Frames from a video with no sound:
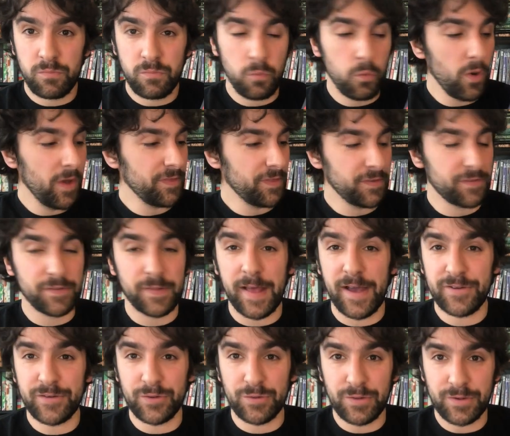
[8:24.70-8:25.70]
what the
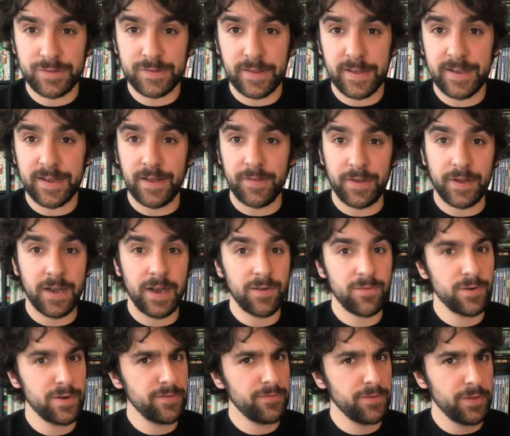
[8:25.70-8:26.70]
slasher looks like on the
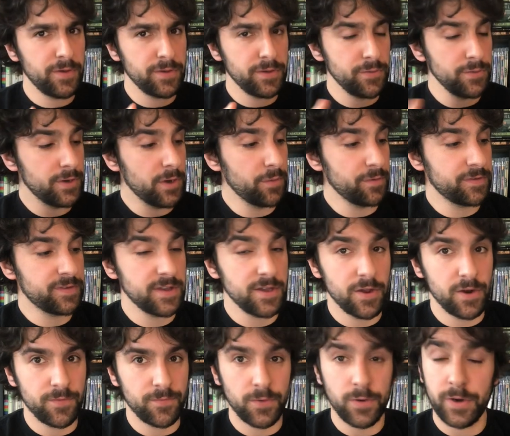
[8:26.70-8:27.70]
cover, even though you don't see
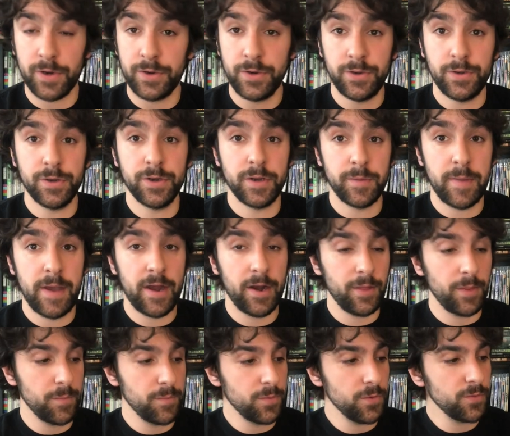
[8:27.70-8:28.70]
her for a good amount
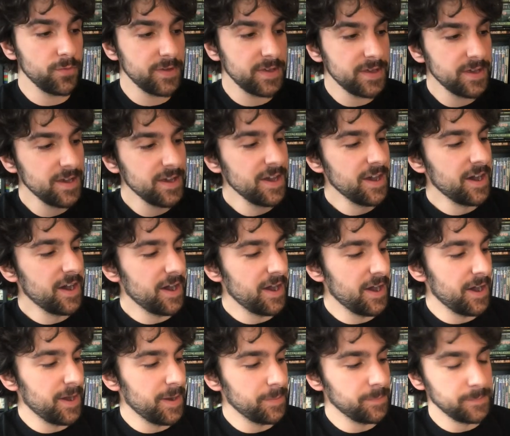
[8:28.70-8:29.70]
of the movie.
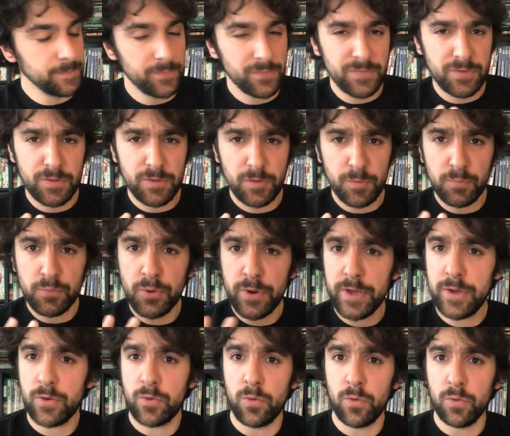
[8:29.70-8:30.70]
It's a
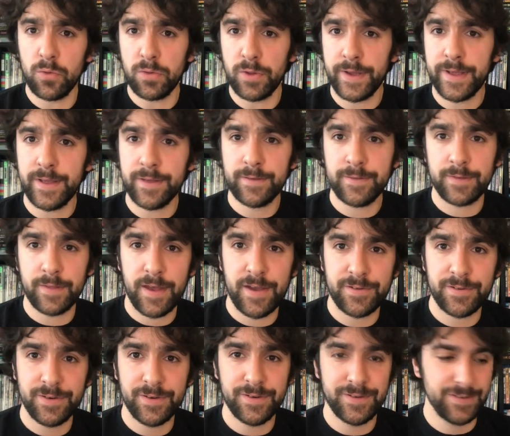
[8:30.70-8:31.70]
pretty cool looking
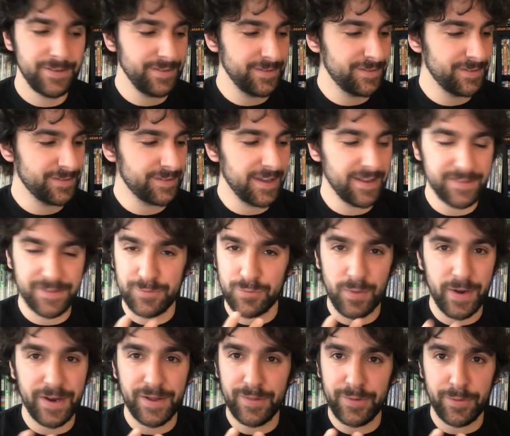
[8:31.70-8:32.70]
slasher. She's just got this
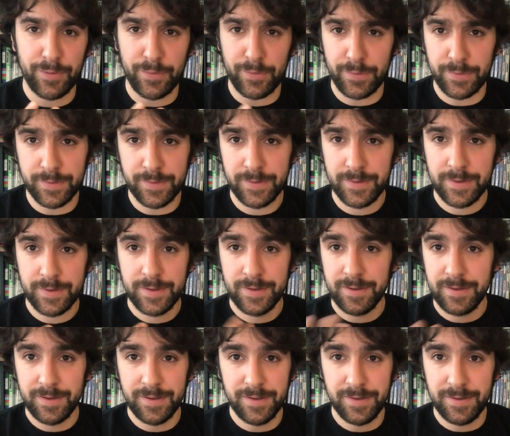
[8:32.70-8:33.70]
regular old
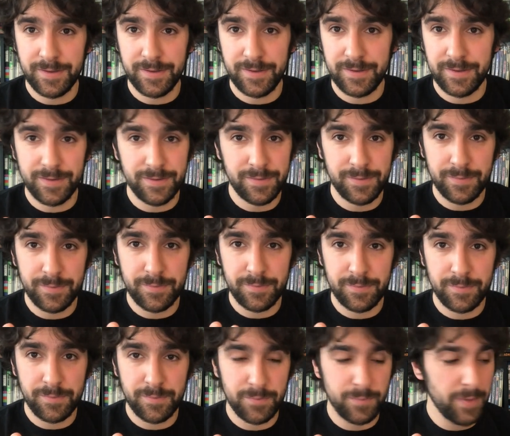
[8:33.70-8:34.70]

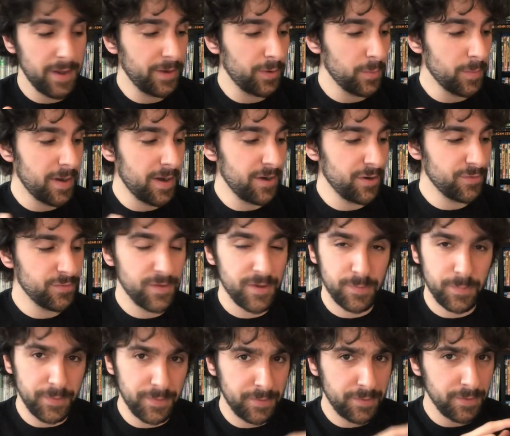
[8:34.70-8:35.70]
Michael Myers
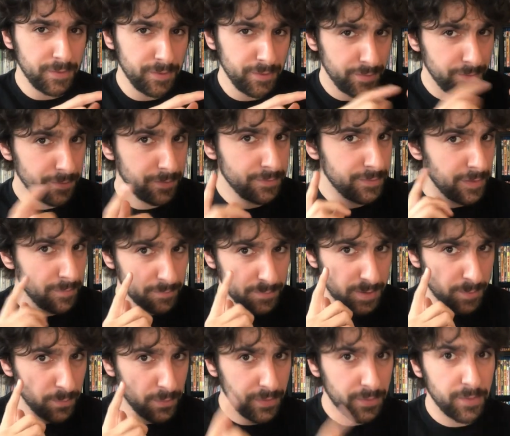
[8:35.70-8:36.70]
face, but clearly there's something
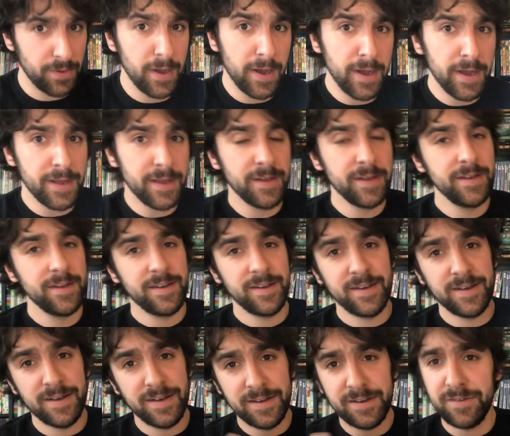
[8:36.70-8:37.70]
up with her eye,
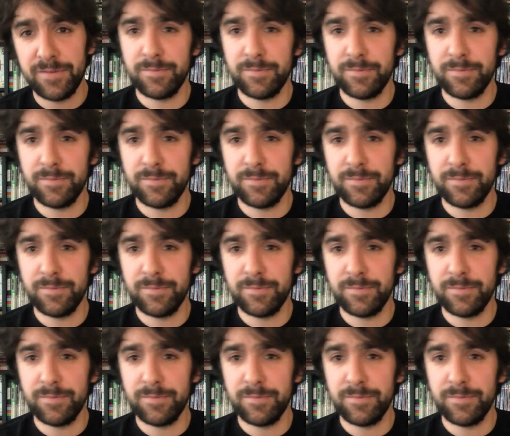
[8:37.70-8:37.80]
and